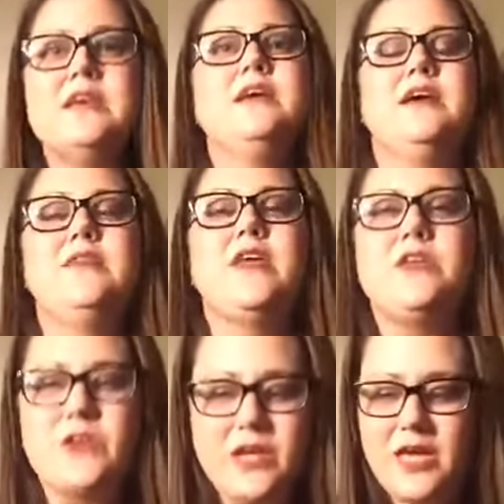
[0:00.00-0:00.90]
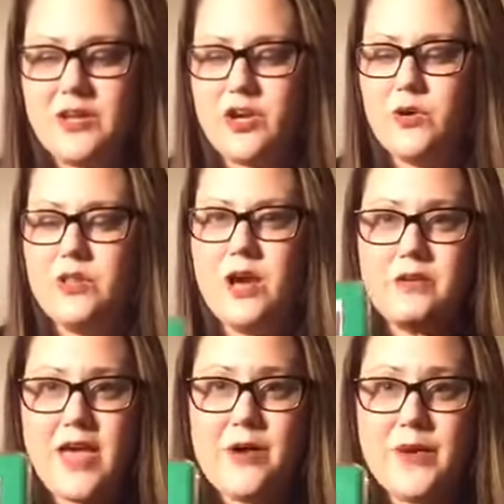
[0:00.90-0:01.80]
And then you can kind of go along
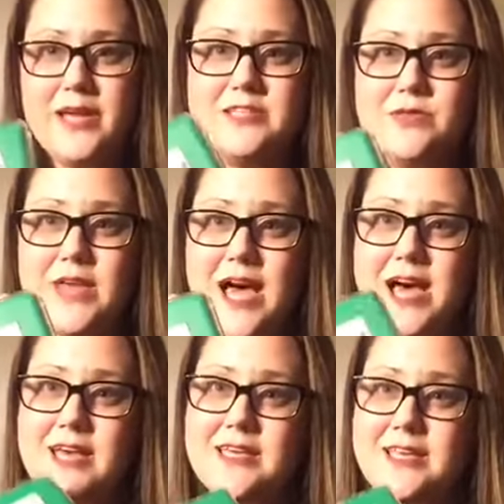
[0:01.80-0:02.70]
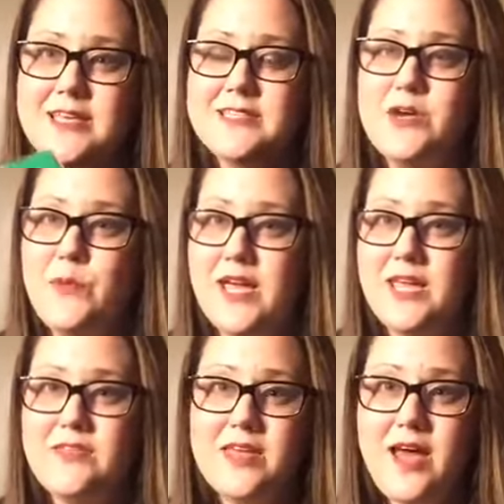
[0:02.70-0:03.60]
that way. So that is a
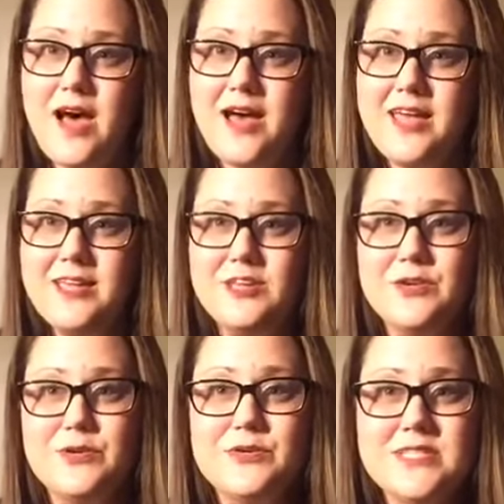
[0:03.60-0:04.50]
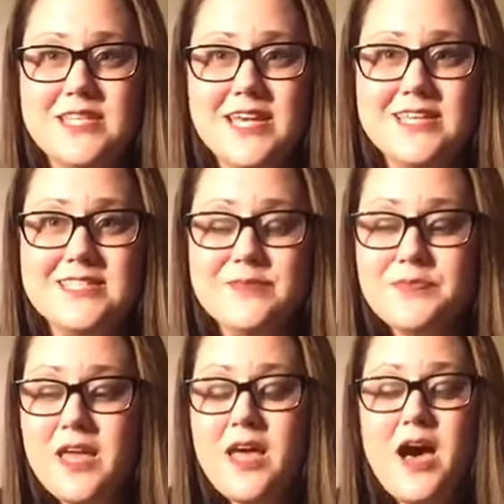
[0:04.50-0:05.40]
way that I use these.
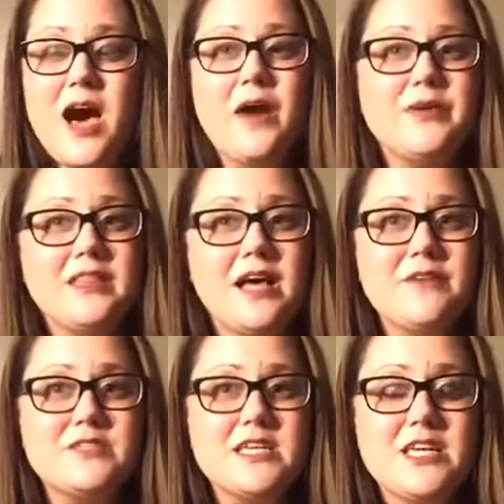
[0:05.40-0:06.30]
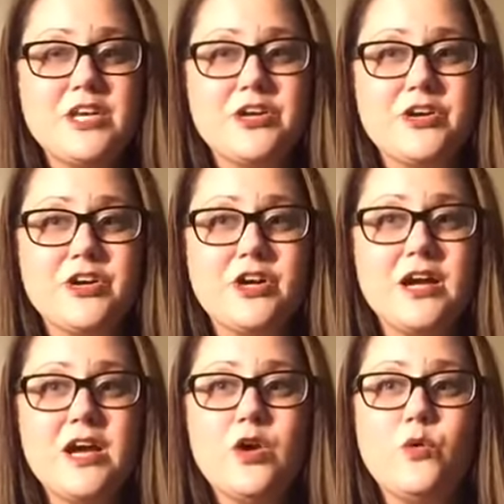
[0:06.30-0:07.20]
I would love to hear
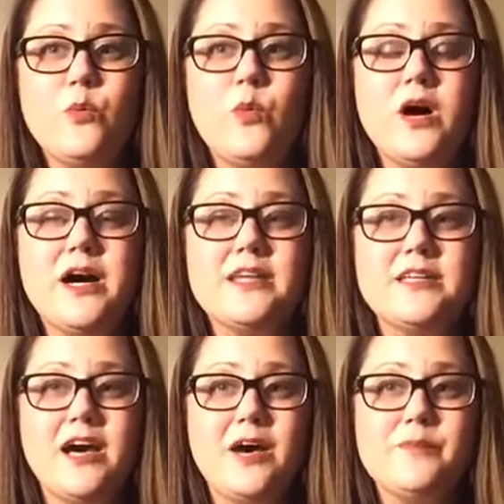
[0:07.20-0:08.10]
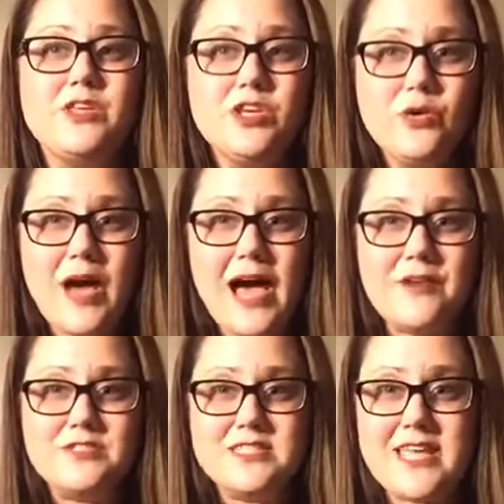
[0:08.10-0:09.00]
what you
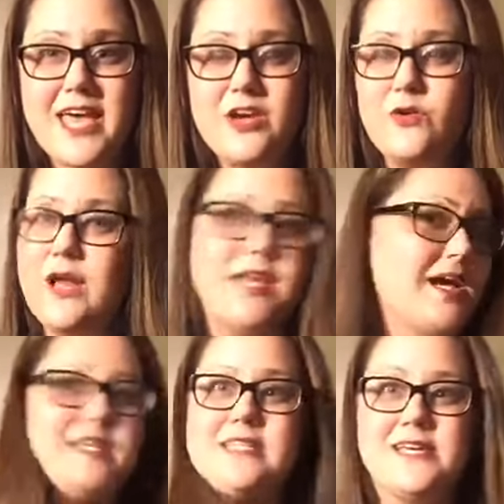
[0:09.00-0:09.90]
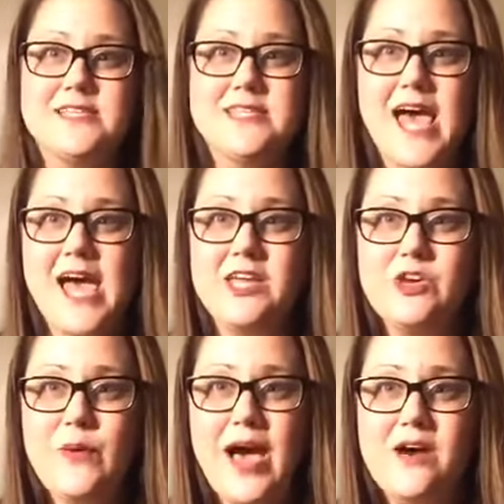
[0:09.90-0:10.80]
have to say or any ideas that
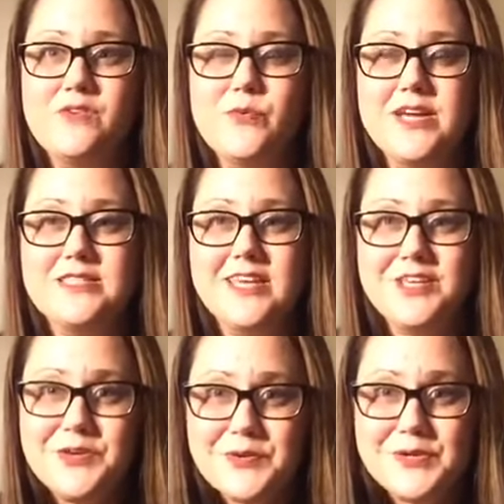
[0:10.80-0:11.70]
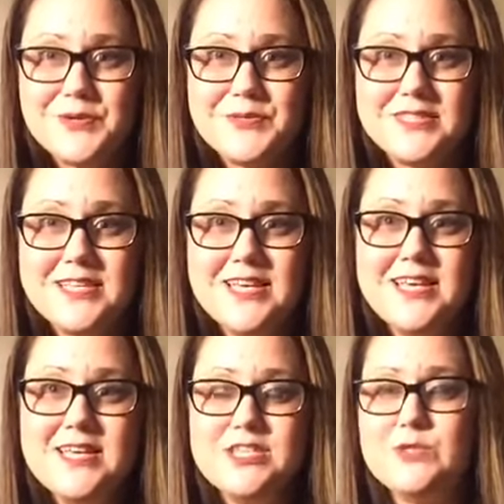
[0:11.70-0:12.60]
you have and ways that you use
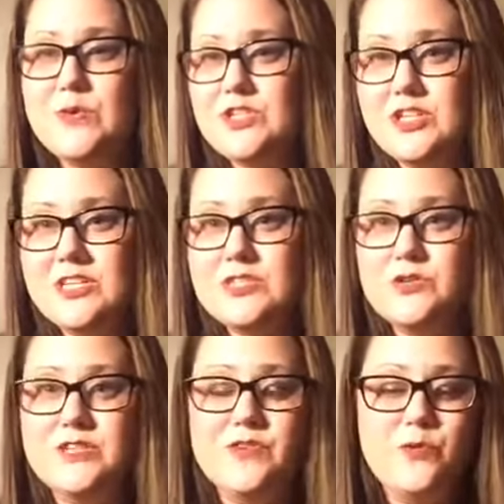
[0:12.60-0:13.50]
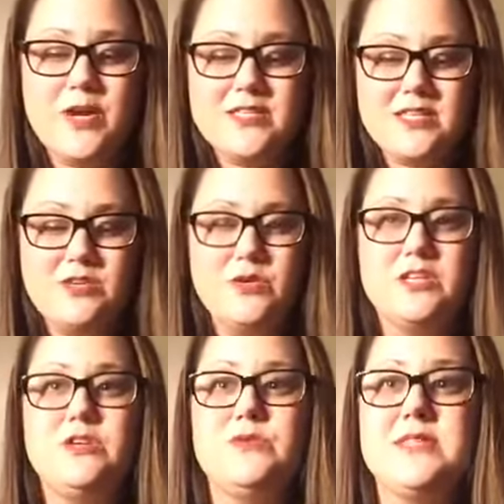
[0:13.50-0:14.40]
switches or different ways that you can
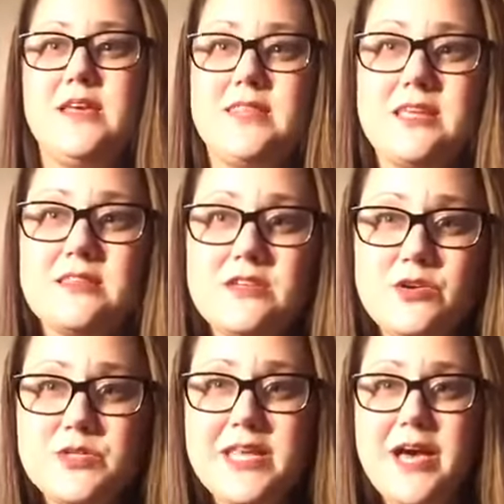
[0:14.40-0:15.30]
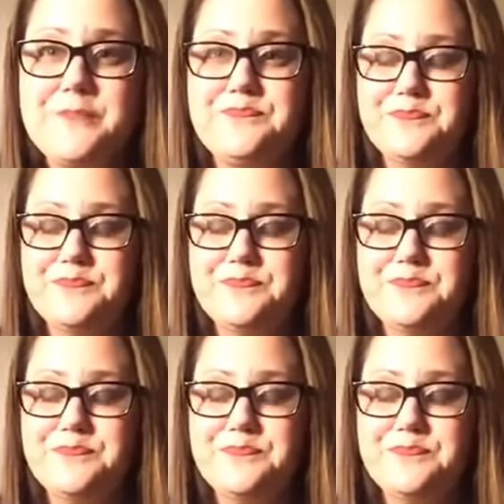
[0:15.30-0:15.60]
use that, think to use them